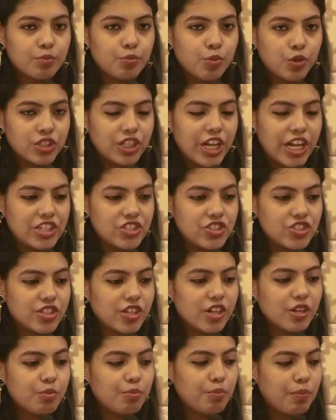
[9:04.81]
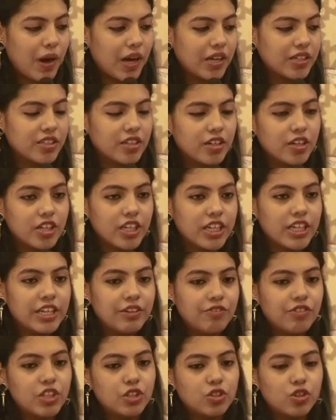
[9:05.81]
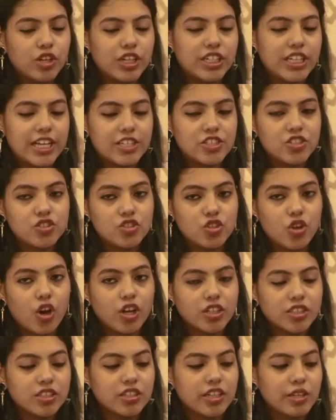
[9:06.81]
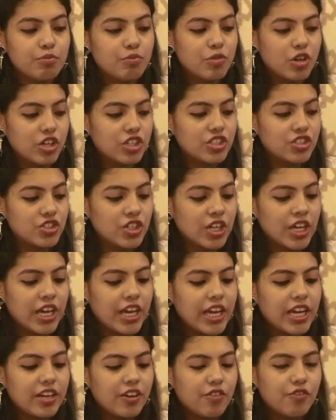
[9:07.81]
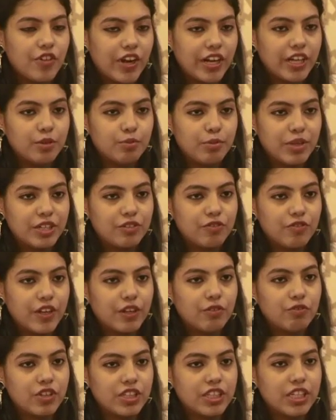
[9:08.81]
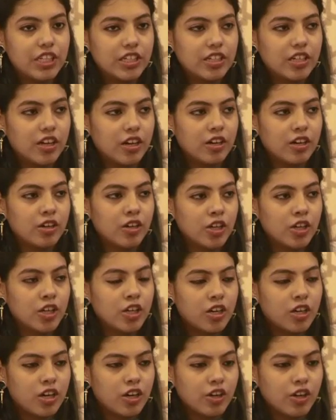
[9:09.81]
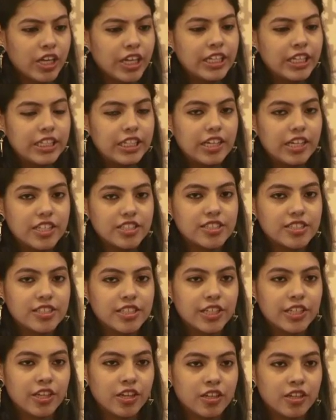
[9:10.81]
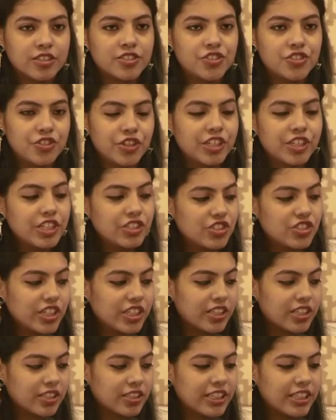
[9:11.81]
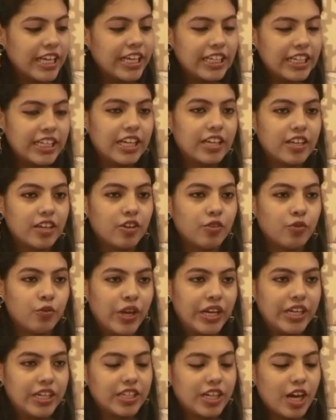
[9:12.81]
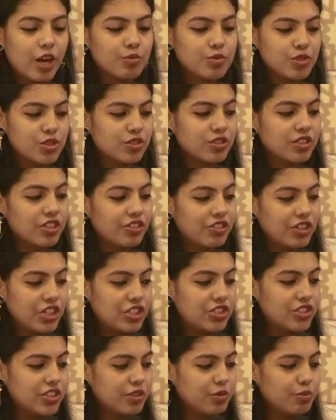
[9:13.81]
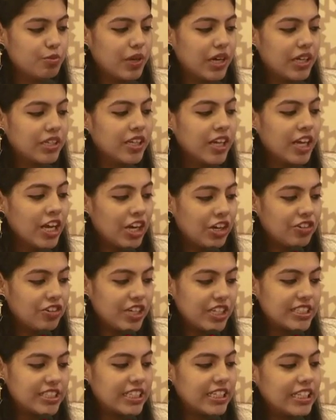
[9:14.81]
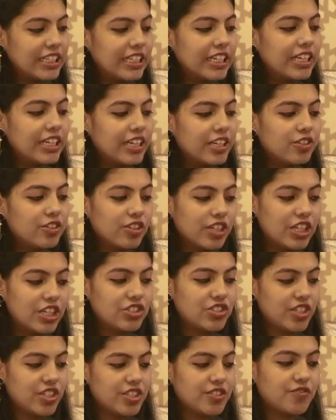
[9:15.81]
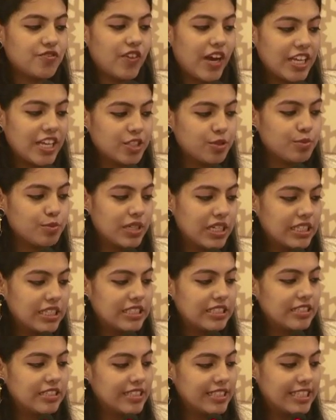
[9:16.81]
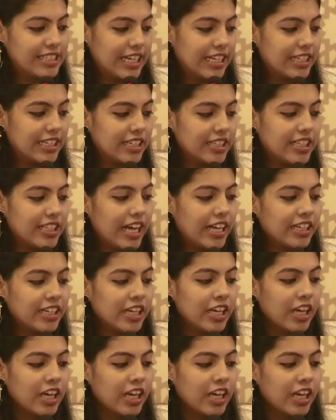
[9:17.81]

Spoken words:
potential partner, even though it has not emerged in a very big way within India's strategic thinking when it comes to the region. But recently, Indonesia's vice minister stated that